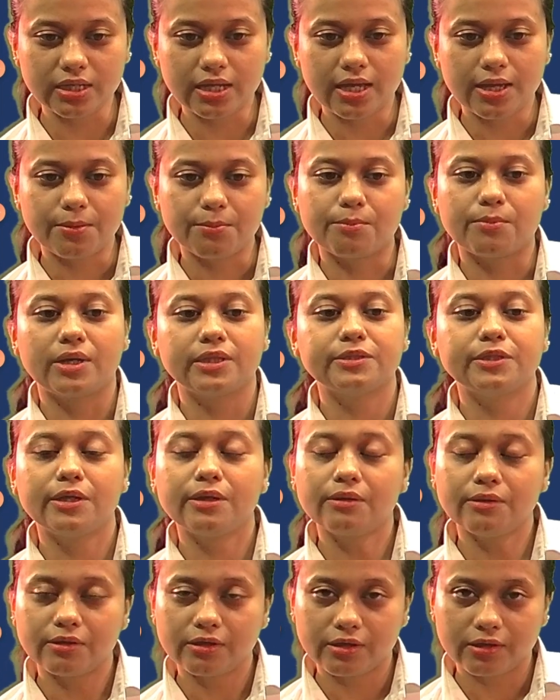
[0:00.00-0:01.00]
But the
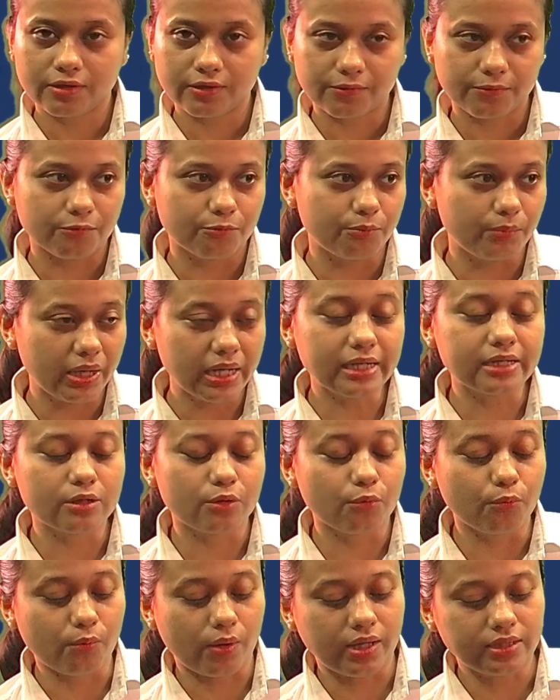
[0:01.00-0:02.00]
milk,
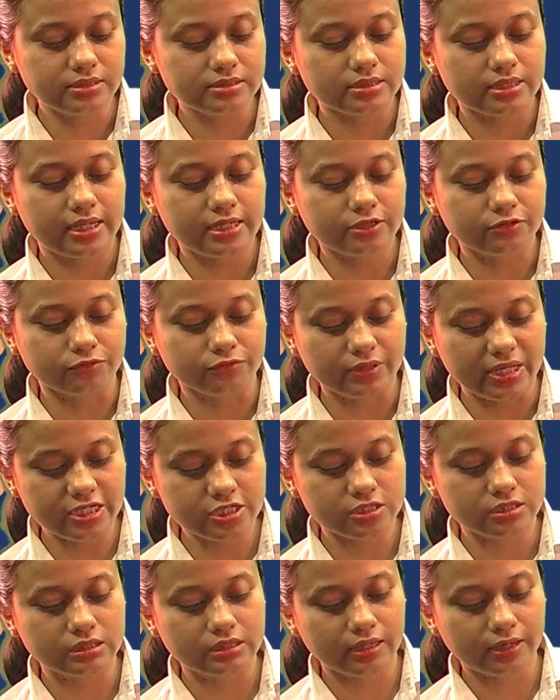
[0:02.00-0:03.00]
once it
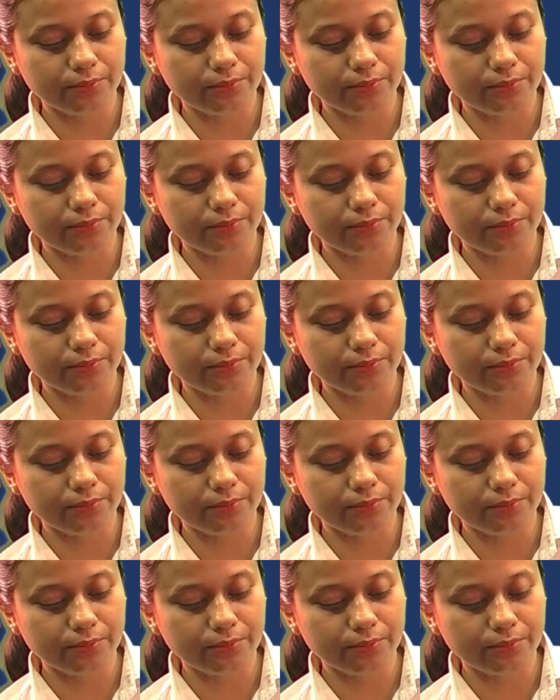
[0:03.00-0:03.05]
reached the